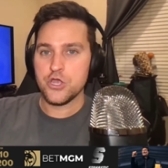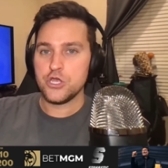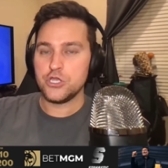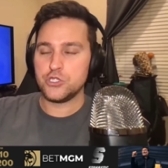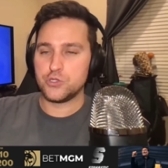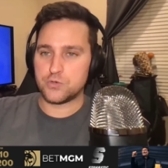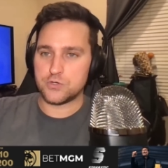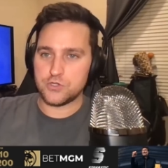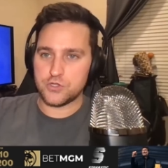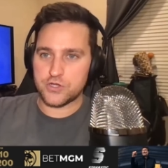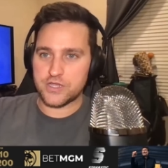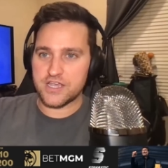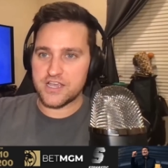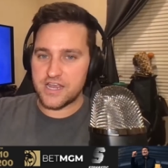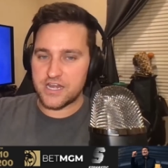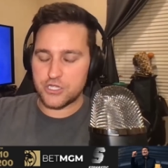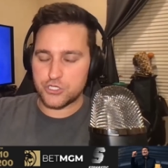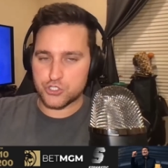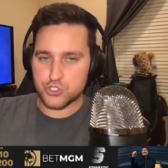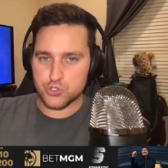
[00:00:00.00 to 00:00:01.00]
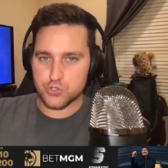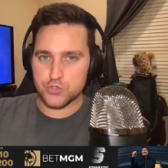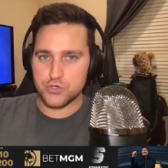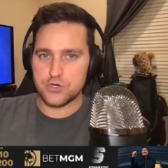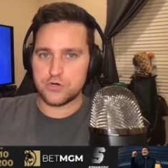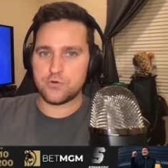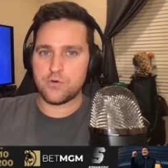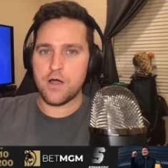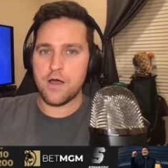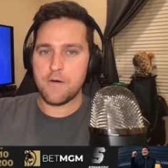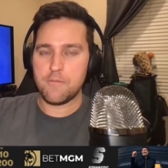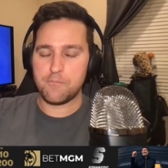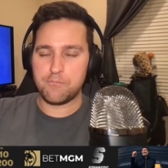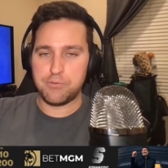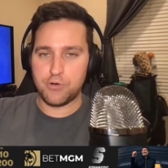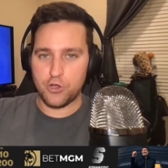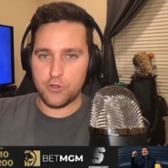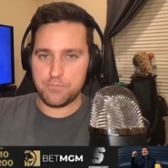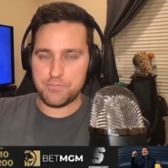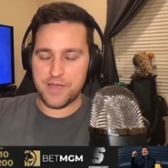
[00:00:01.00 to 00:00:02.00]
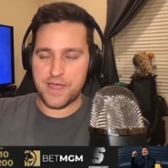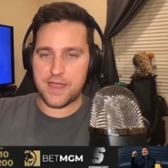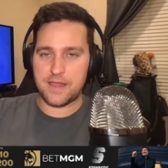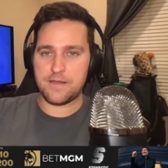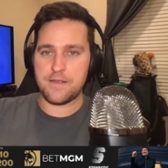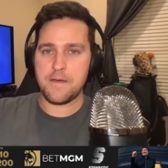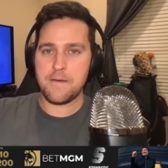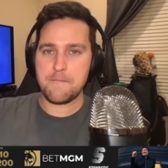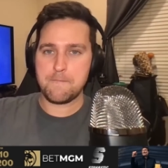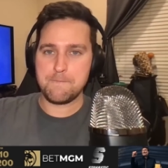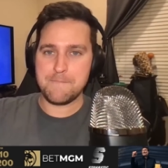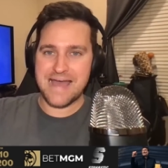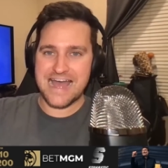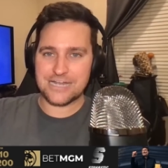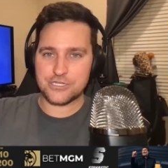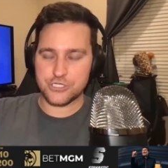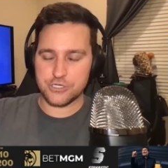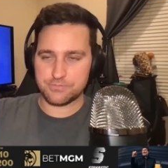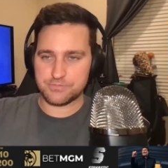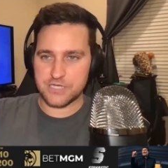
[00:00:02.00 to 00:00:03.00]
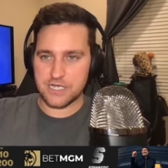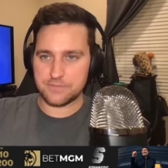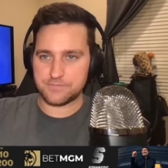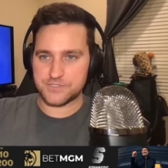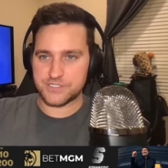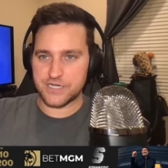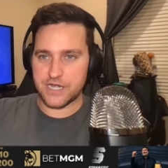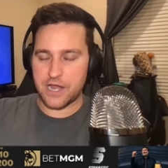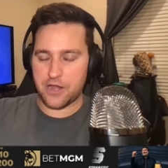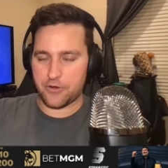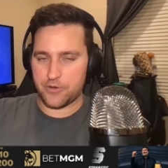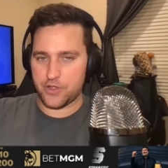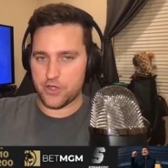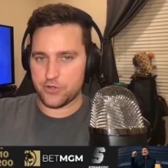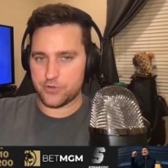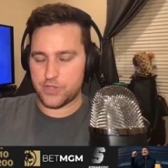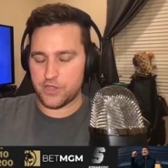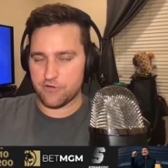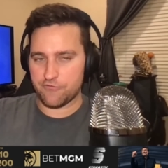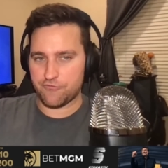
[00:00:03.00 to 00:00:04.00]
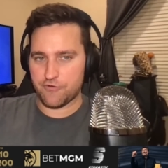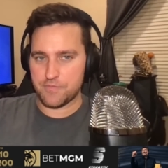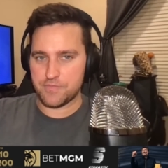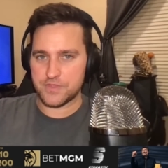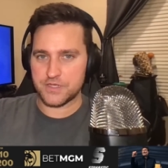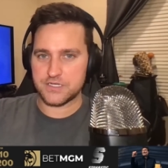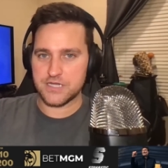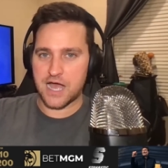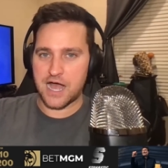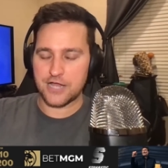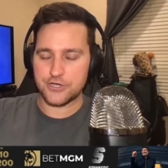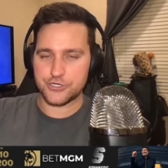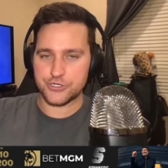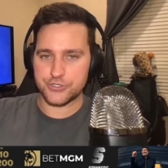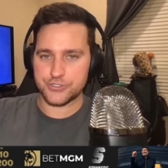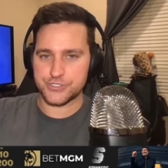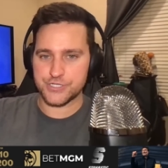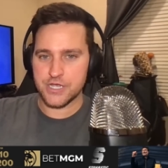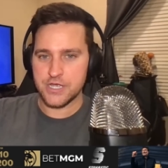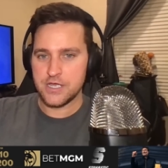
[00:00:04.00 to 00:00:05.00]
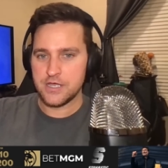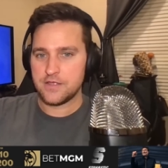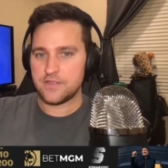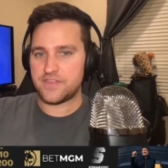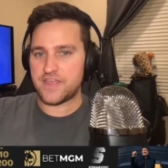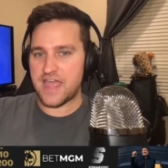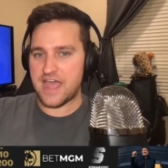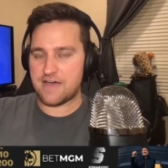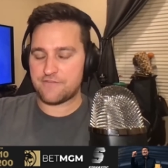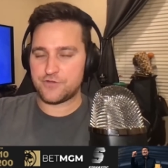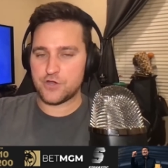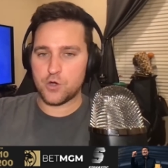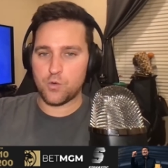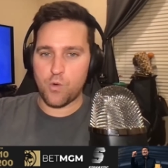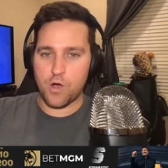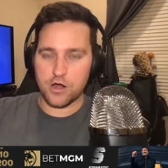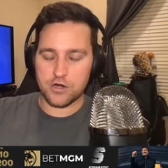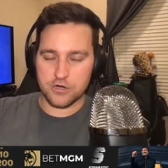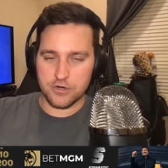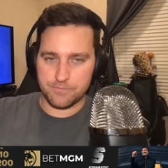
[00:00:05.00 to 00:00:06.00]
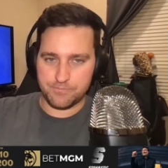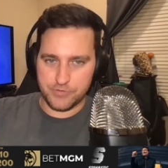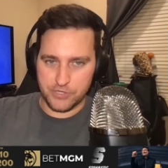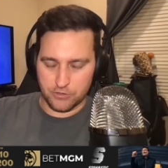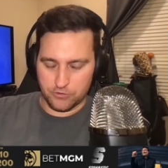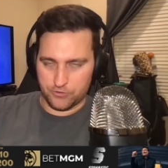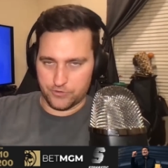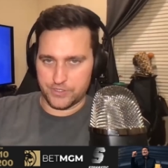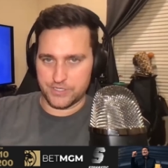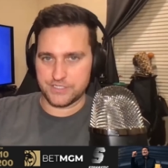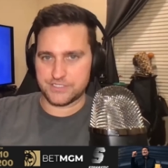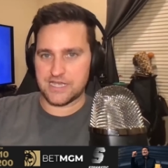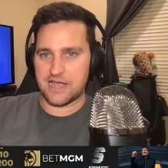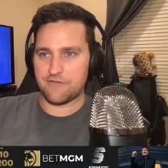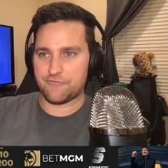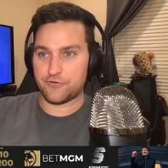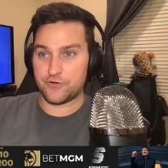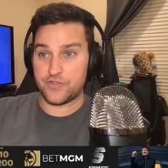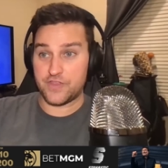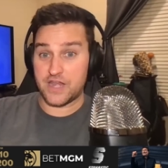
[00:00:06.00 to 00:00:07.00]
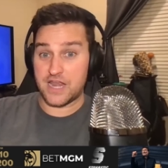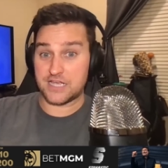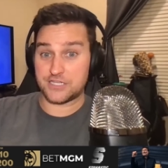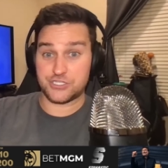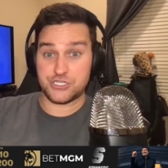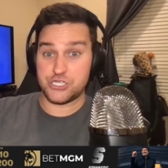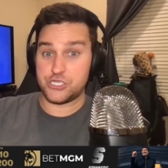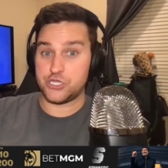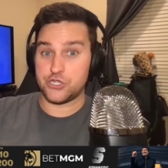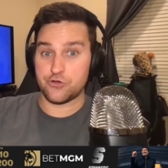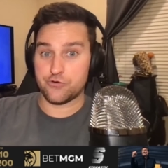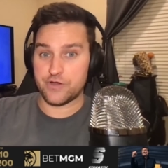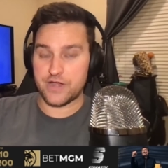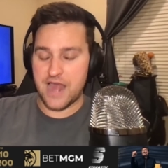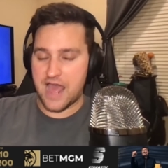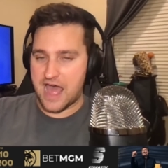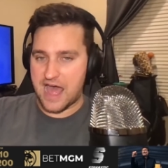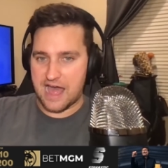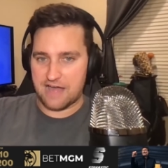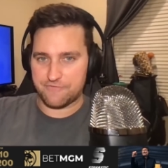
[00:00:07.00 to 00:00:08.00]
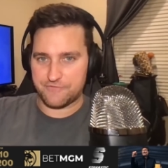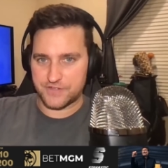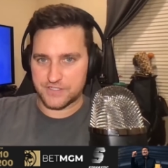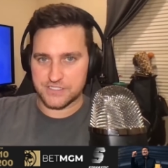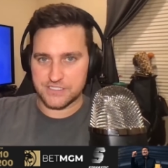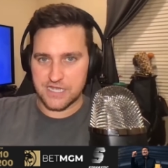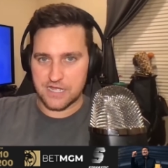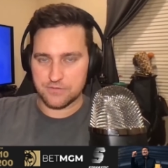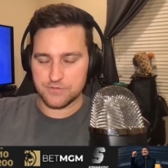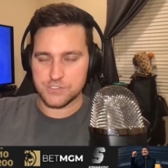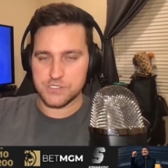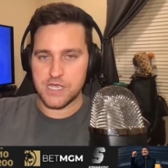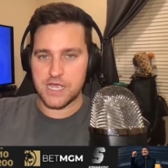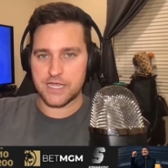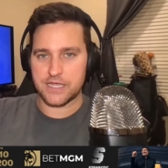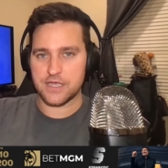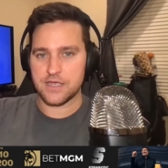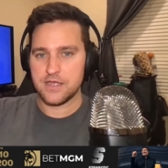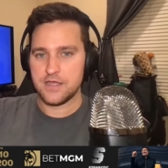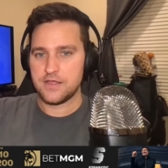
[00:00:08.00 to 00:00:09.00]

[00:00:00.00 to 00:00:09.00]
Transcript: you're looking at a true bullpen matchup type scenario here from the Dodgers. They have no Walker Buehler. He's out for the next year and a half, it sounds like.